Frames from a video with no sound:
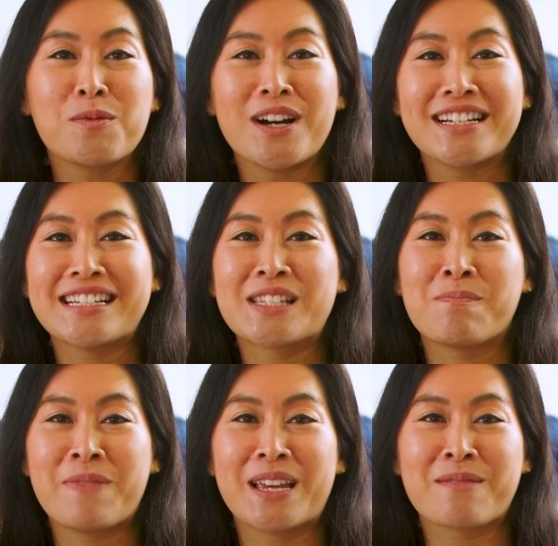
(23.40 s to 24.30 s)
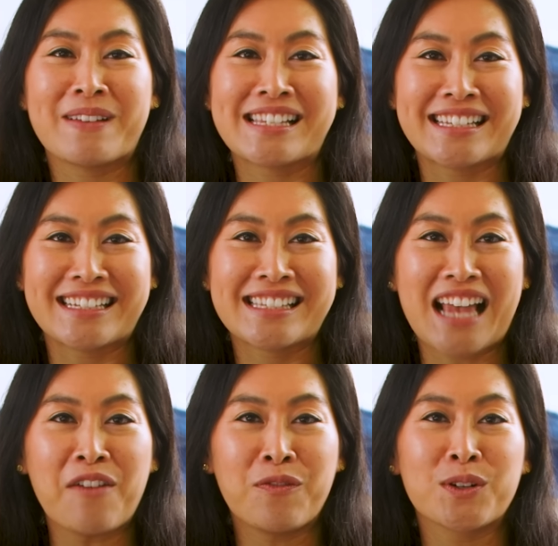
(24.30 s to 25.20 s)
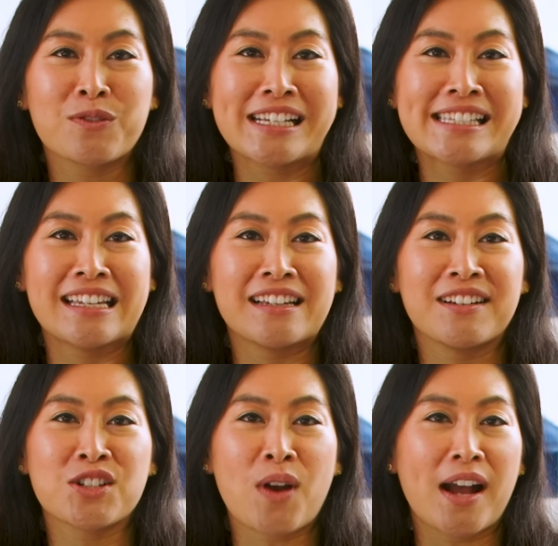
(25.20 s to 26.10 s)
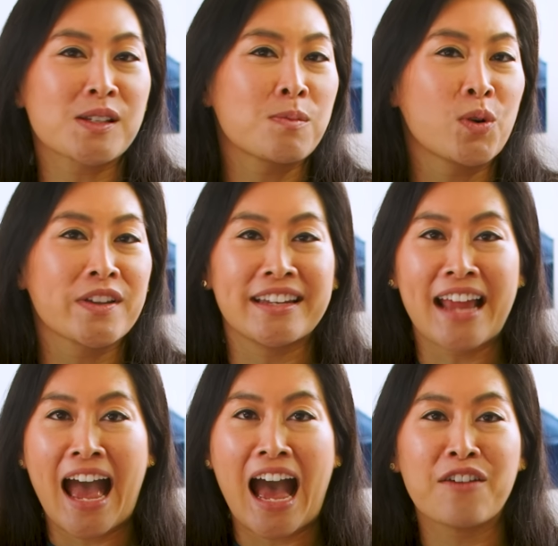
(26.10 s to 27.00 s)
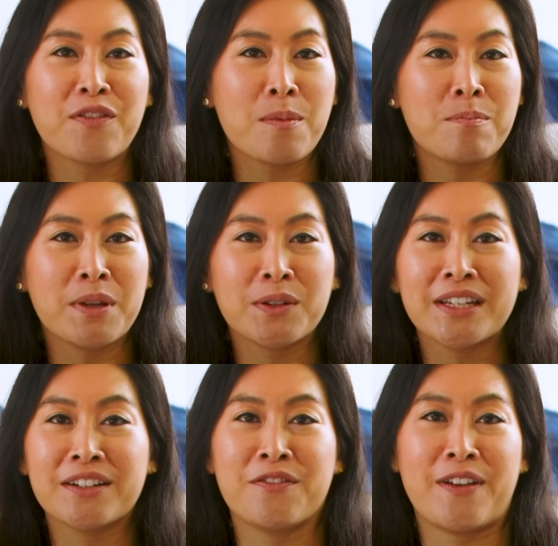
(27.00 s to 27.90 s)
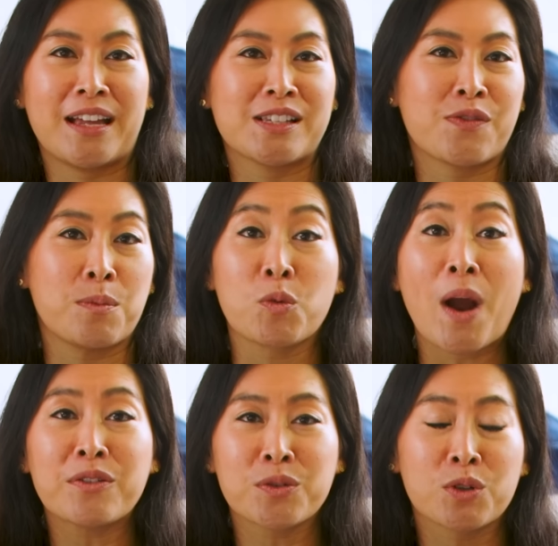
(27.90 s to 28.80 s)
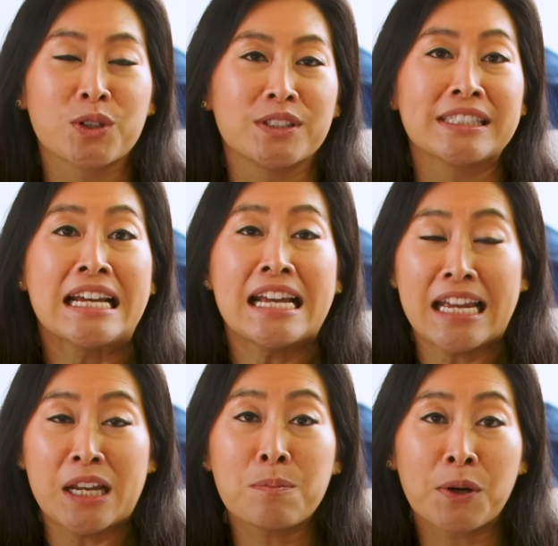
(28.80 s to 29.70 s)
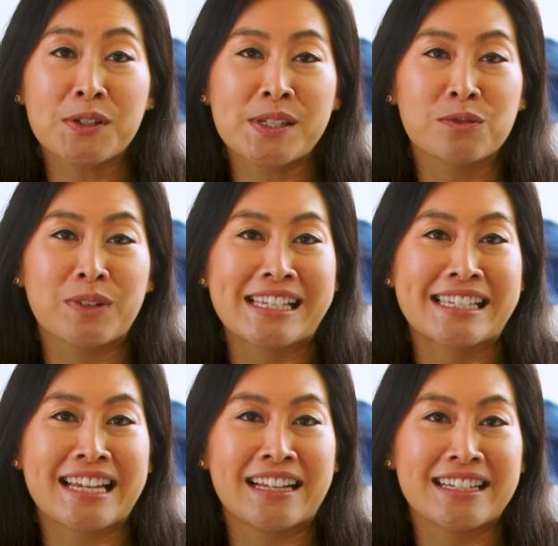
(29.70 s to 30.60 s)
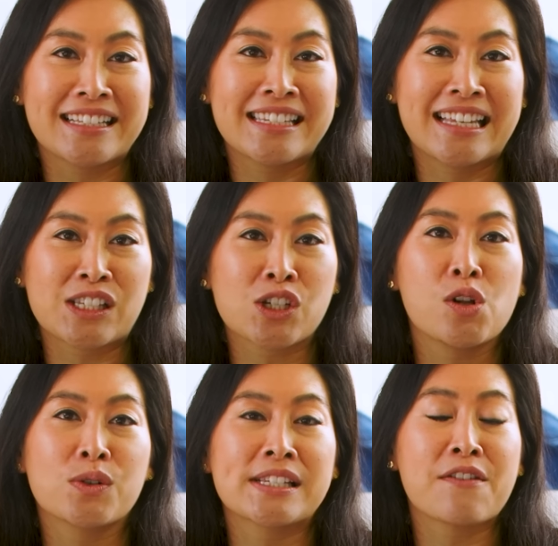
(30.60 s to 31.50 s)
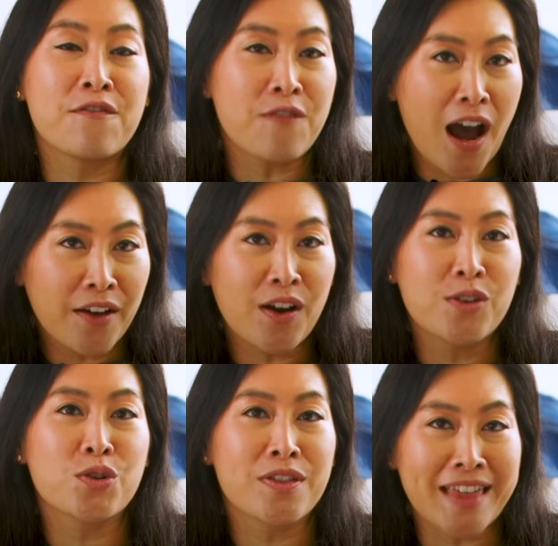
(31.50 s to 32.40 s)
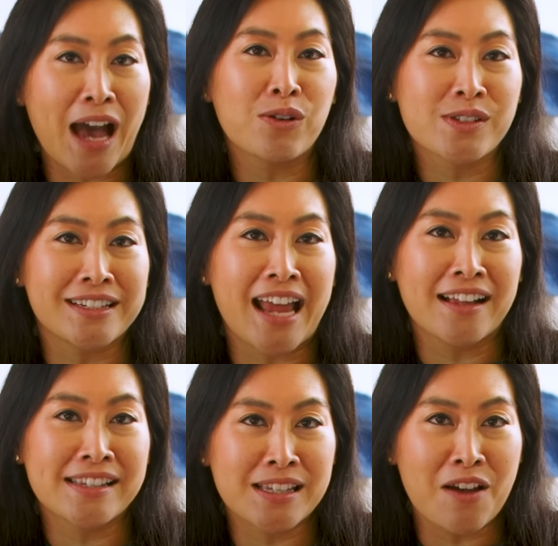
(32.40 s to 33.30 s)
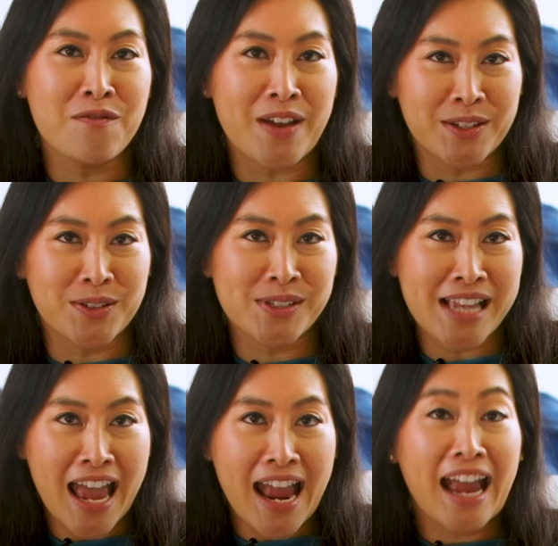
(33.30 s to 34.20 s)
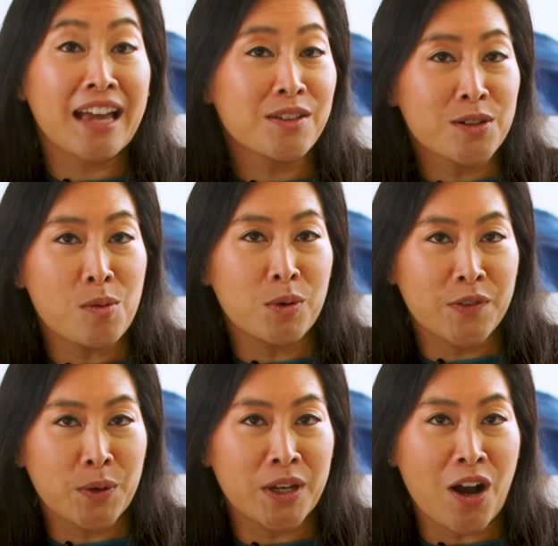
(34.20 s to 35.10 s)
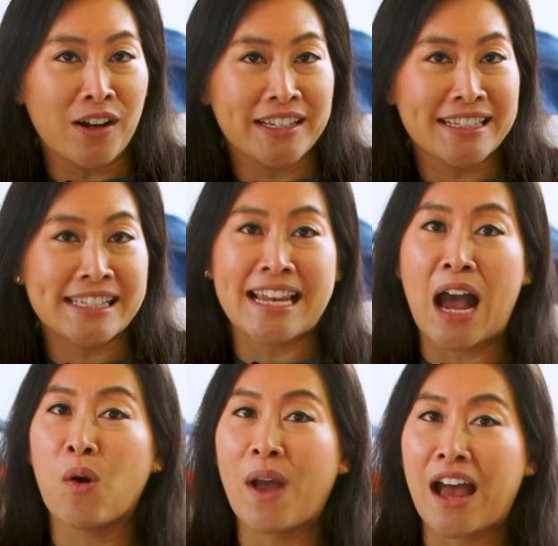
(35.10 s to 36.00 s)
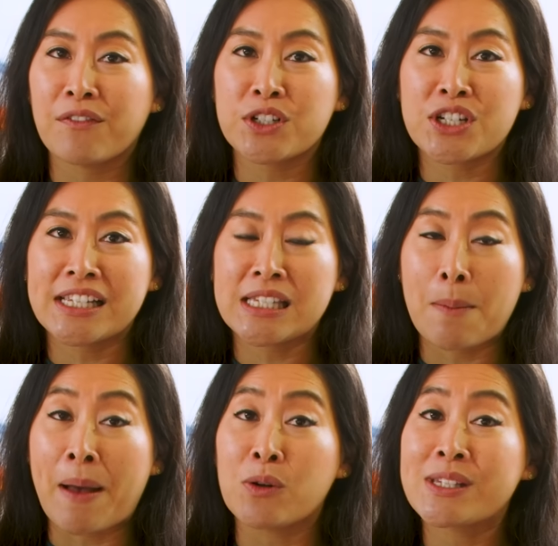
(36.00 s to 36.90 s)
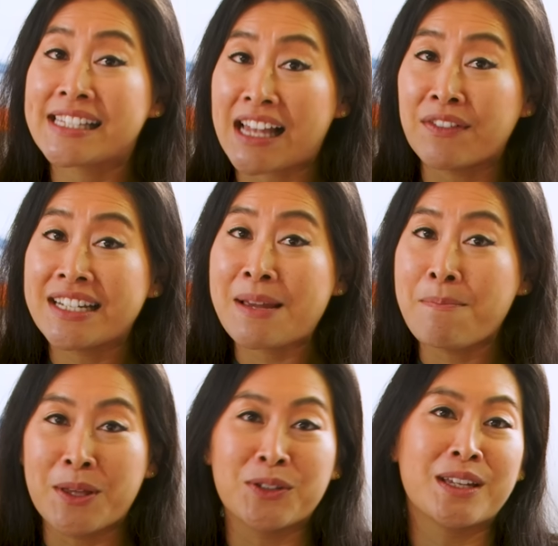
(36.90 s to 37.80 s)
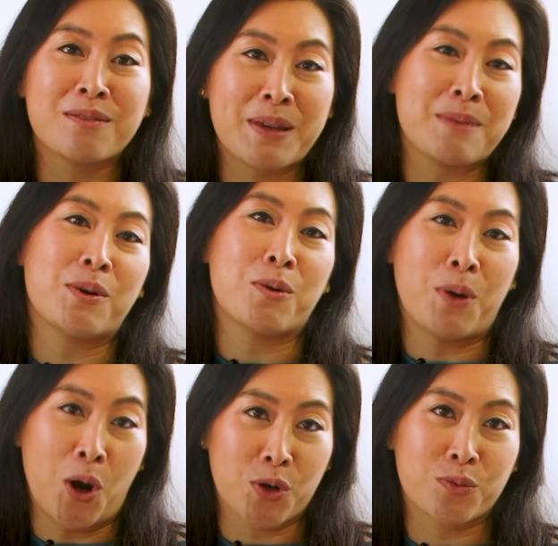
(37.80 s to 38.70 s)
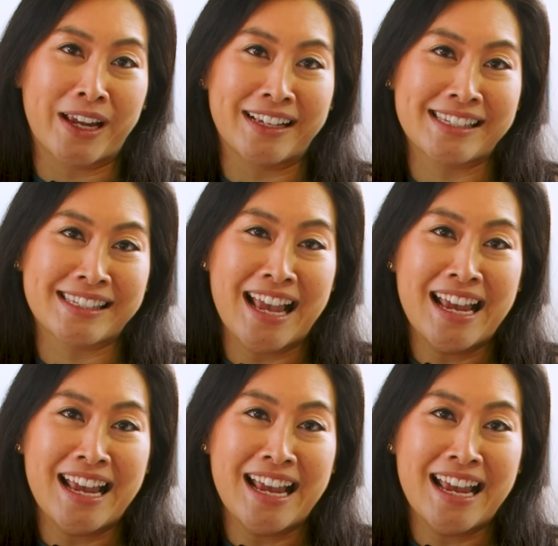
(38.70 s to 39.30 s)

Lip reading: One is big business. F1 racing attracts more than 500 million fans from around the world. In-person race attendance gets close to 500,000 at some venues, and the global viewing audience now averages about 70 million people per race.